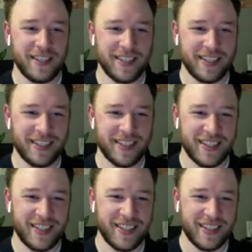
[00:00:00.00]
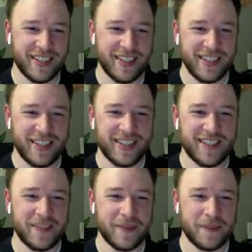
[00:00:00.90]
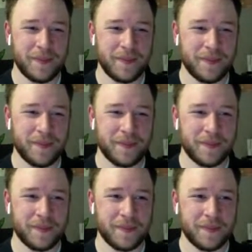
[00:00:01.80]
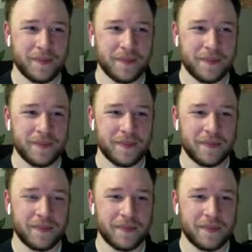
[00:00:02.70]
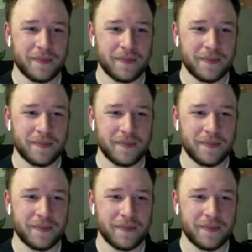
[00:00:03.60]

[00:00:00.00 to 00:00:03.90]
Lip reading: [no speech]